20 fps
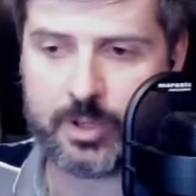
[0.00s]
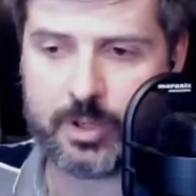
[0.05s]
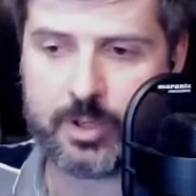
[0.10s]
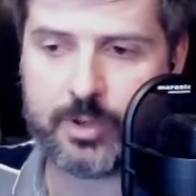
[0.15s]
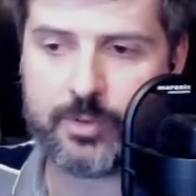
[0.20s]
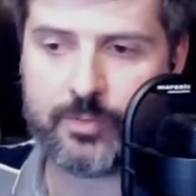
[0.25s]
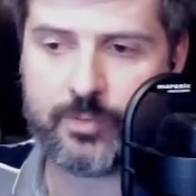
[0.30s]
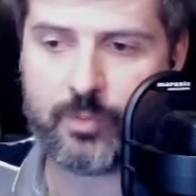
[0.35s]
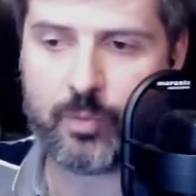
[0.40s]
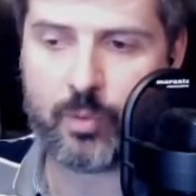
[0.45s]

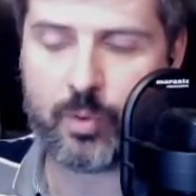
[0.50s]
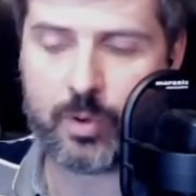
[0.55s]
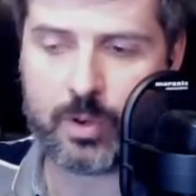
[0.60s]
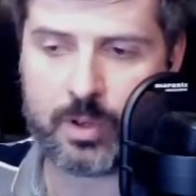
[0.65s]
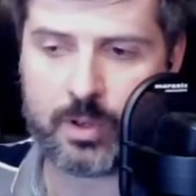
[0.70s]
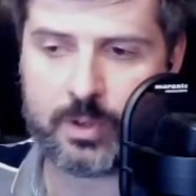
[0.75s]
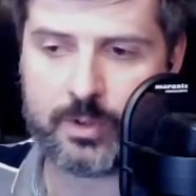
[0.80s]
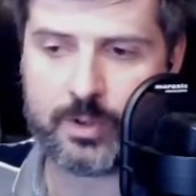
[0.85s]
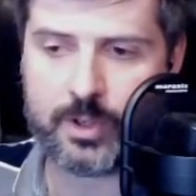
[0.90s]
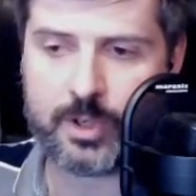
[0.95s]

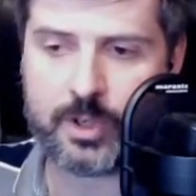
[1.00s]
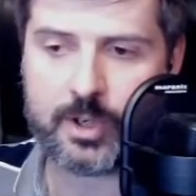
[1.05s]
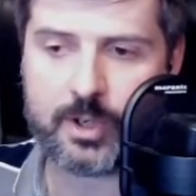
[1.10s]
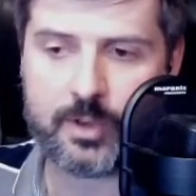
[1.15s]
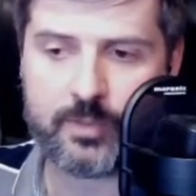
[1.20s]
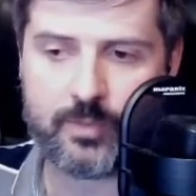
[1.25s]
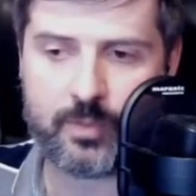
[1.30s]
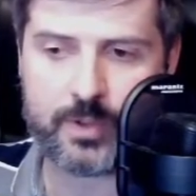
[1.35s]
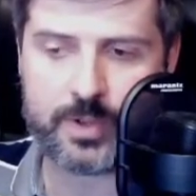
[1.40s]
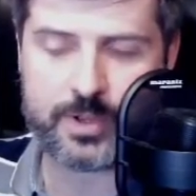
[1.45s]
for
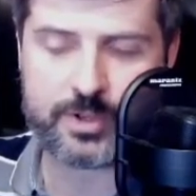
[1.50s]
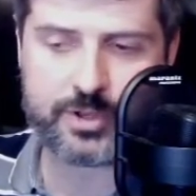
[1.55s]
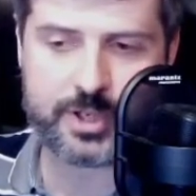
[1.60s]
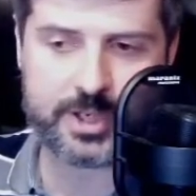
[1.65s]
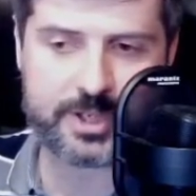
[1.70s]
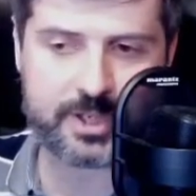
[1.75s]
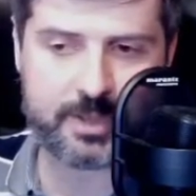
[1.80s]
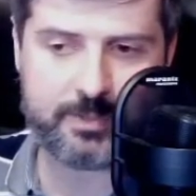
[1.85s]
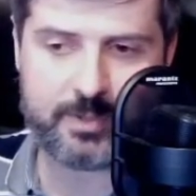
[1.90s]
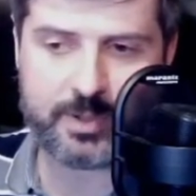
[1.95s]
the
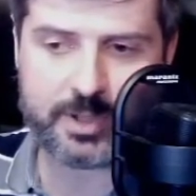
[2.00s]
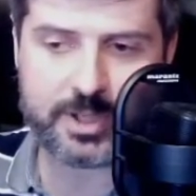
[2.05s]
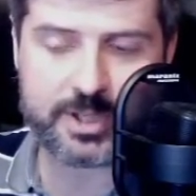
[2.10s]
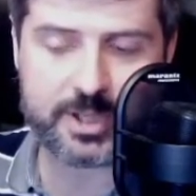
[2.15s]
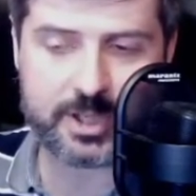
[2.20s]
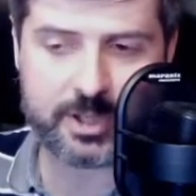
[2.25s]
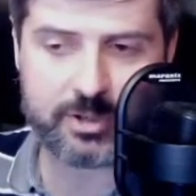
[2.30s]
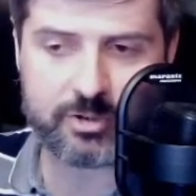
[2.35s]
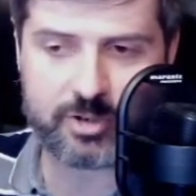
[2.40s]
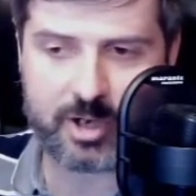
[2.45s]
chess
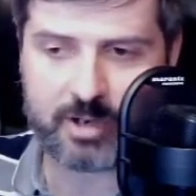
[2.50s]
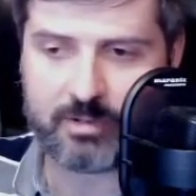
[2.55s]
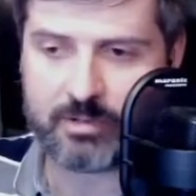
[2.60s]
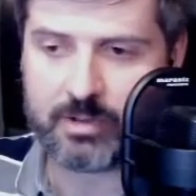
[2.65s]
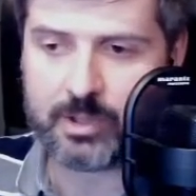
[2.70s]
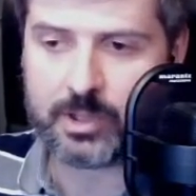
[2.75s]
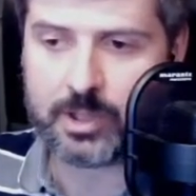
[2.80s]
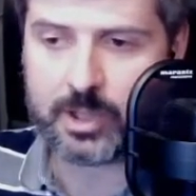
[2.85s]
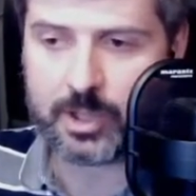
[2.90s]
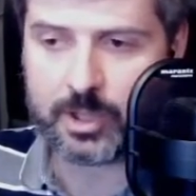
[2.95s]
community in
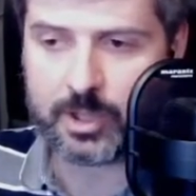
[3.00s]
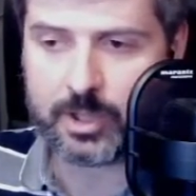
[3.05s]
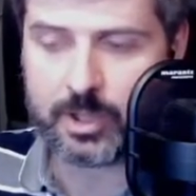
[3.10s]
general